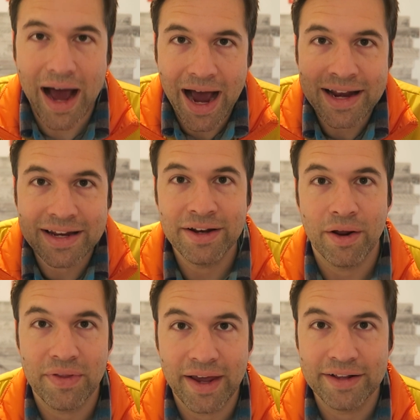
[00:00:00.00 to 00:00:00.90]
I need to
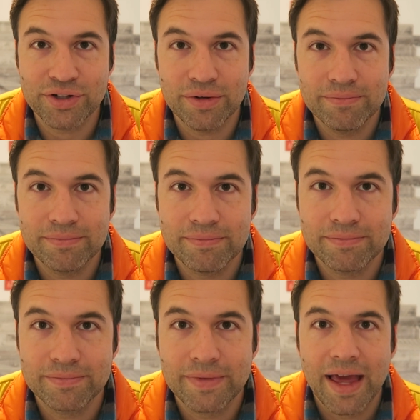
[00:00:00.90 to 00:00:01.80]
know the answer.
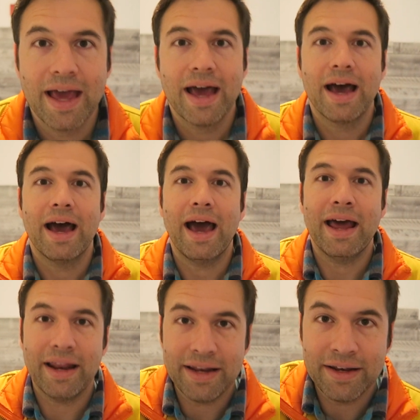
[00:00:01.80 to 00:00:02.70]

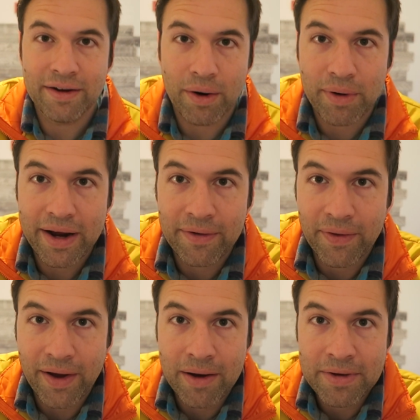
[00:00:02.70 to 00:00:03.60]
And I need to know it right here in
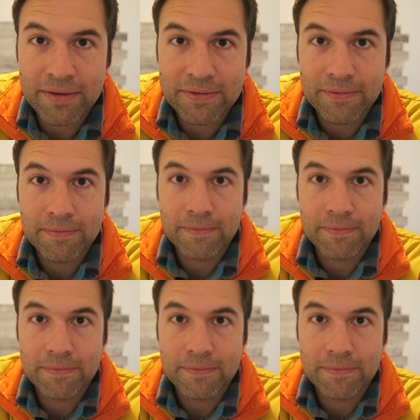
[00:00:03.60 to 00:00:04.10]
the comments.